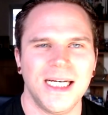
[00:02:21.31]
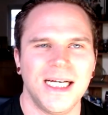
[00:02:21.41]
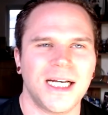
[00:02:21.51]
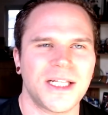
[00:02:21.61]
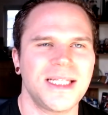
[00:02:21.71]

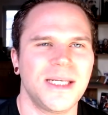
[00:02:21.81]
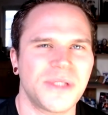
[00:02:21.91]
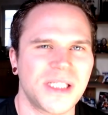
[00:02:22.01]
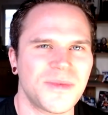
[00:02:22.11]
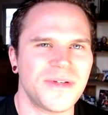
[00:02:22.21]
I think there was
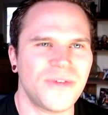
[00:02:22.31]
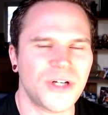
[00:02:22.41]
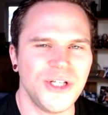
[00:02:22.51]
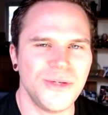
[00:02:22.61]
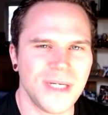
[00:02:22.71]
something very
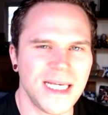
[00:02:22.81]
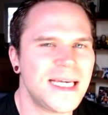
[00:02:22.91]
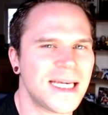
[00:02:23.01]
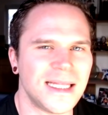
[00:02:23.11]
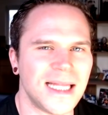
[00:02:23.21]

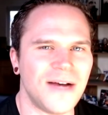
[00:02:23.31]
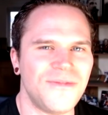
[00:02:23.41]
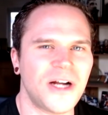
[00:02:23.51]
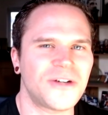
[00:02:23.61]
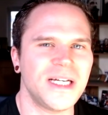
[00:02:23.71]
unique in that,
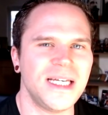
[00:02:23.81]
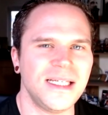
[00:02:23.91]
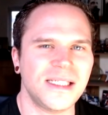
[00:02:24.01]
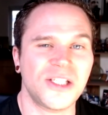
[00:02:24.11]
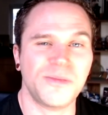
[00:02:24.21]
very
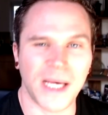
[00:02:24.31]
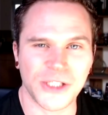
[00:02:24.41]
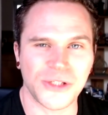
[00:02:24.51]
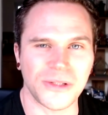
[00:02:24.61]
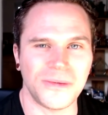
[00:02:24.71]

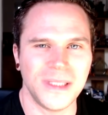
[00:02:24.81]
special,